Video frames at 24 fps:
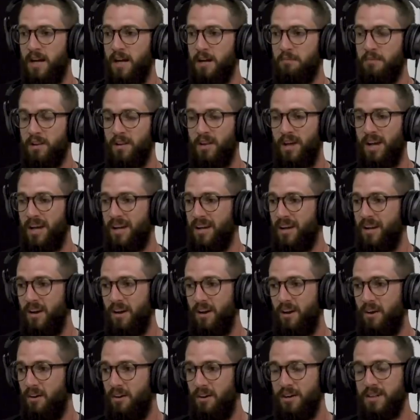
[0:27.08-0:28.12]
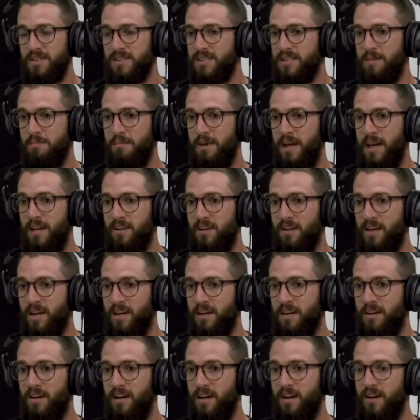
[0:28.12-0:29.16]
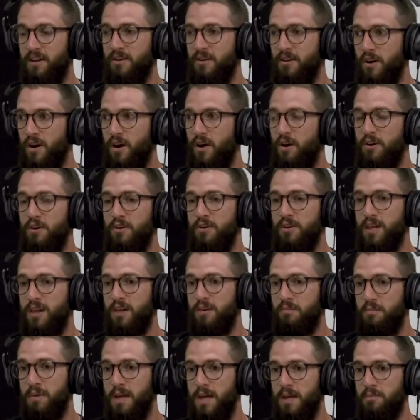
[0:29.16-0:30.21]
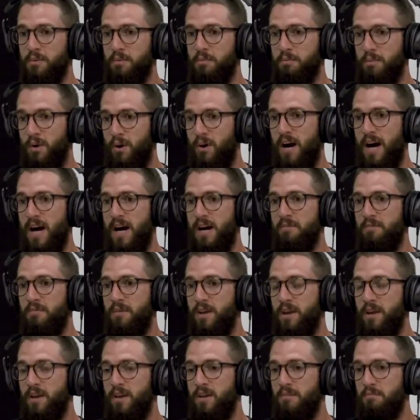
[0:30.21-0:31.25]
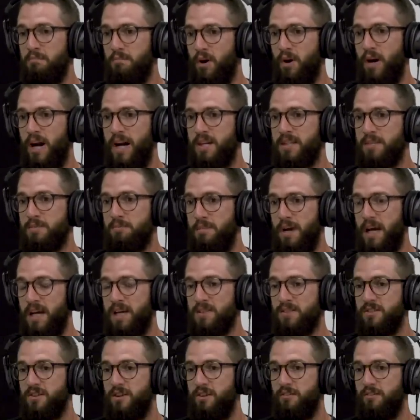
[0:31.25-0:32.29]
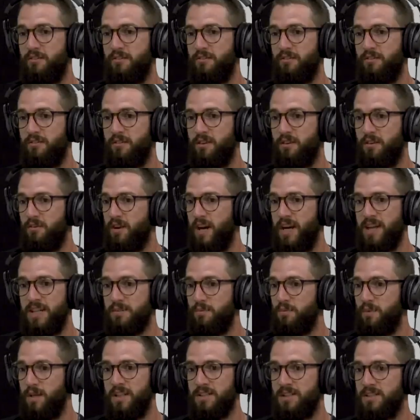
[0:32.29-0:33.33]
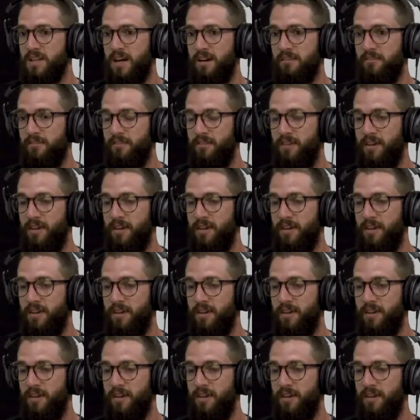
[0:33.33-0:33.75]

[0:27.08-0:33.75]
But like, honestly, man, like, I don't know that people buy bikes based off the race win stuff.